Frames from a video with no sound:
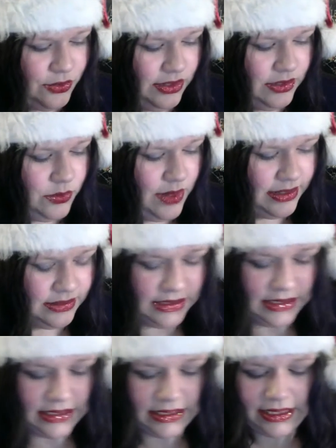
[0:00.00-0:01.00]
All Is Well,
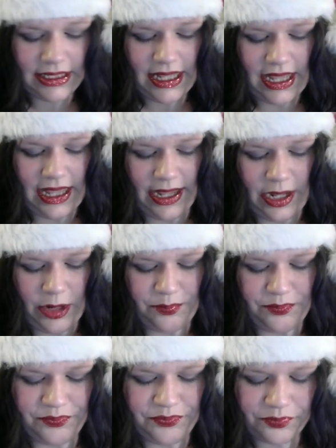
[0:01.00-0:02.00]

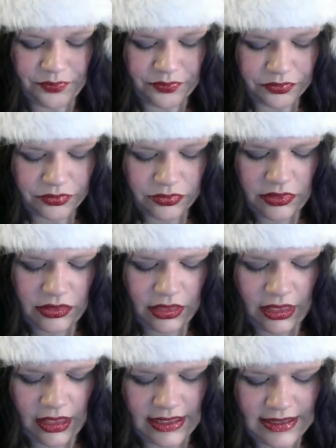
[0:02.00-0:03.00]
and
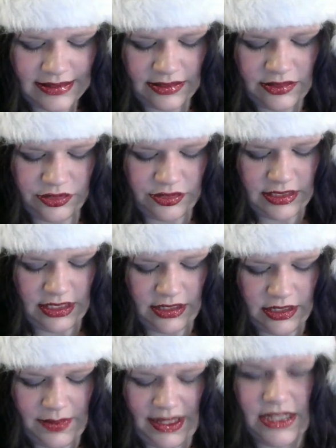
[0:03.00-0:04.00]
this is just going
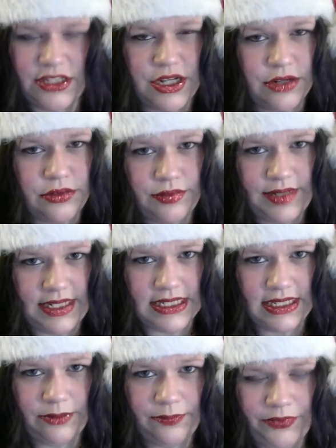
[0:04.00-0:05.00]
to be a general reading